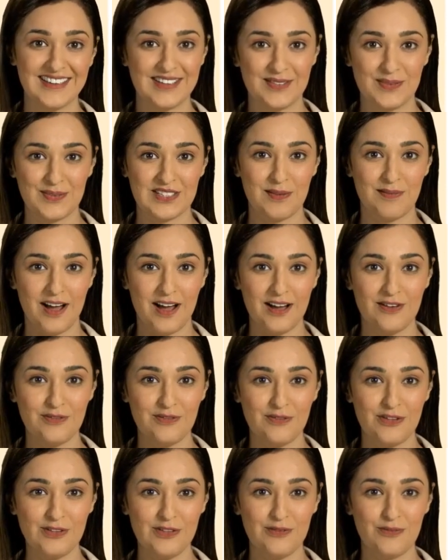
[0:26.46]
With a
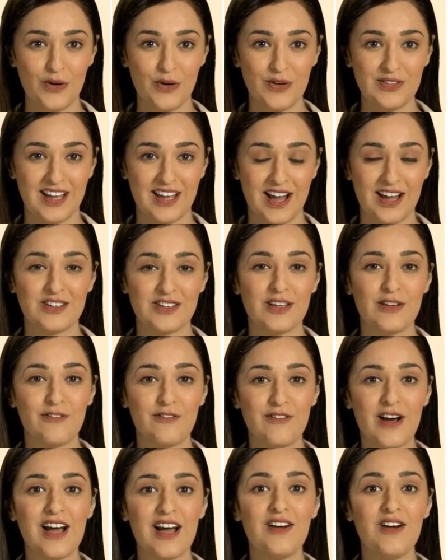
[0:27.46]
powerful
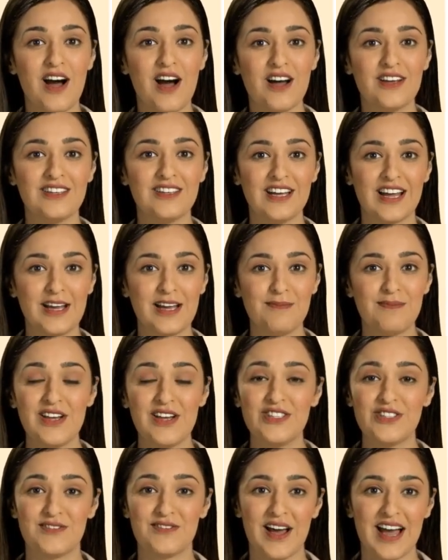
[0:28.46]
4500
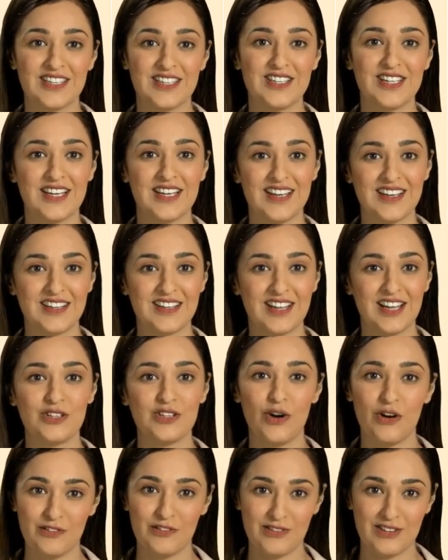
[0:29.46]
mAh battery,
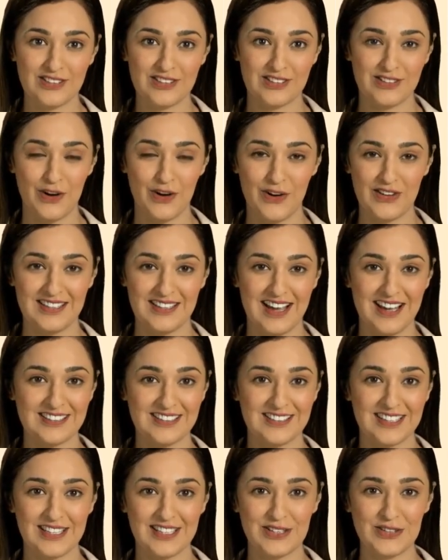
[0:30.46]
it offers
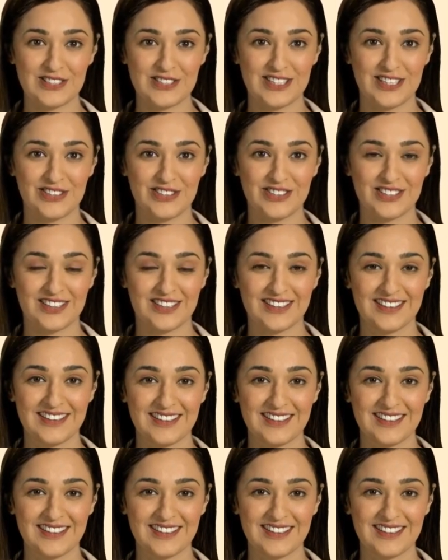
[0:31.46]
long-lasting usage.